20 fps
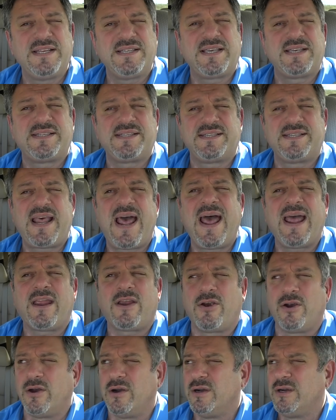is a
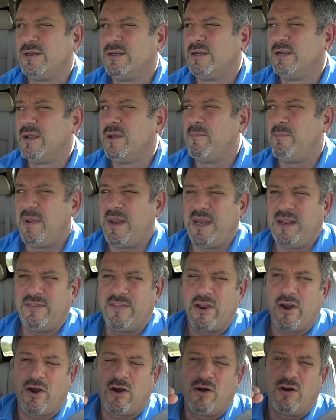stacker,
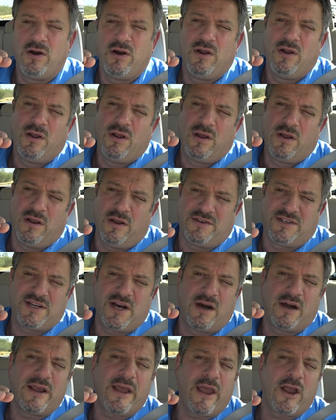meaning they're the
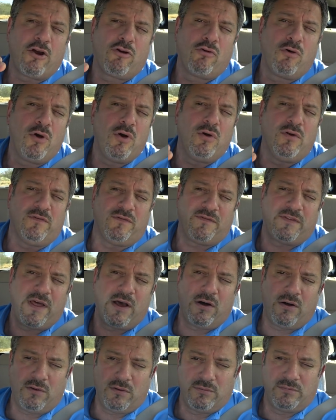tongue and groove.
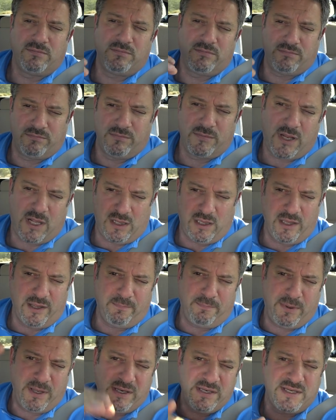They'll
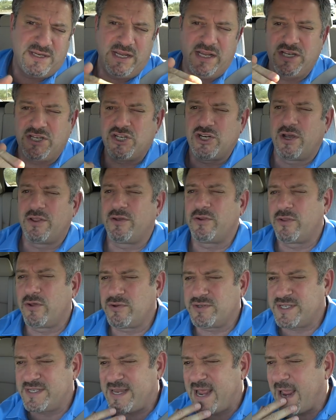clip into each other,
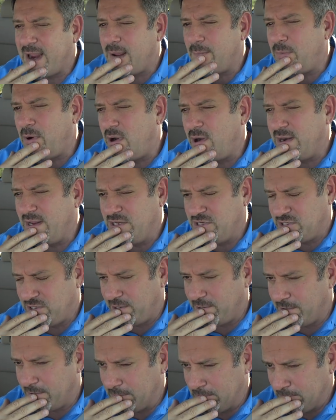they'll stack upon each
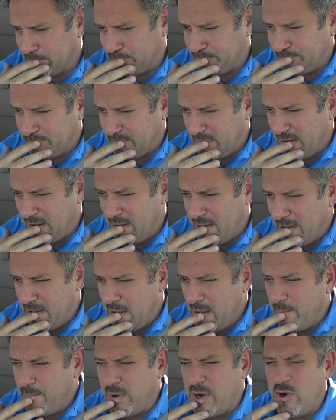other.
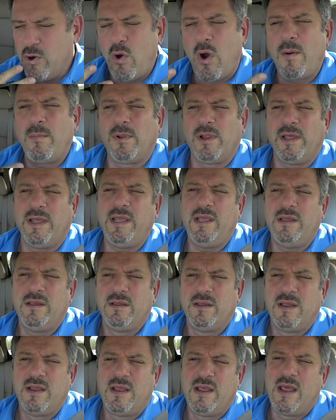But normally,
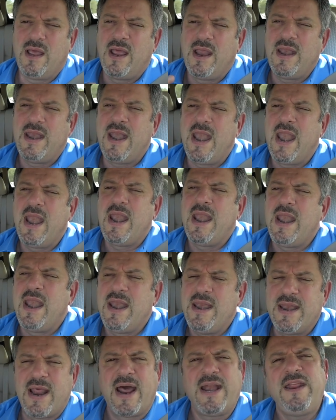
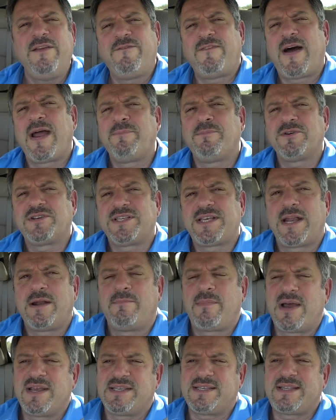95%
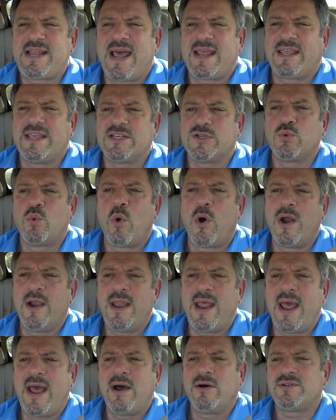of my stack is
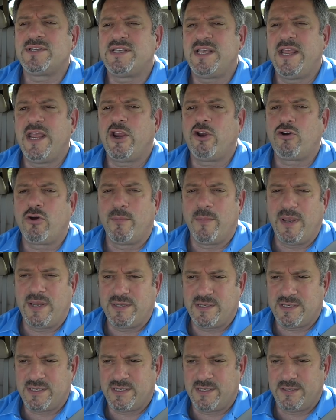one ounce
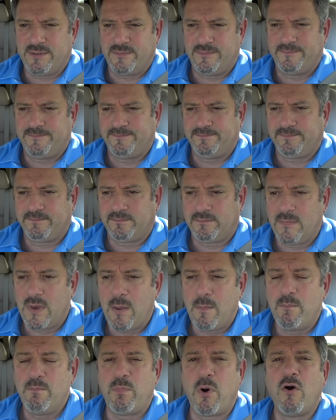increments.
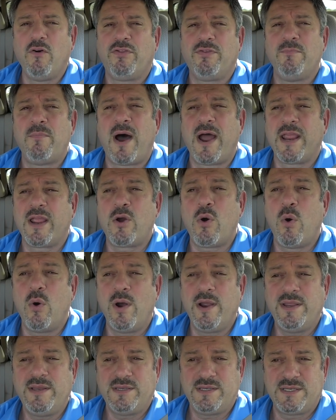Both my
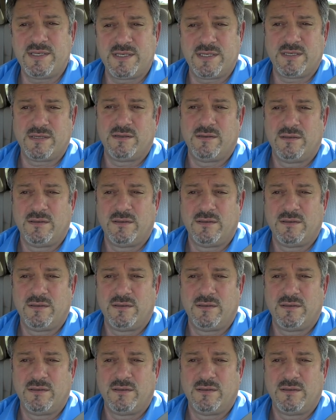coins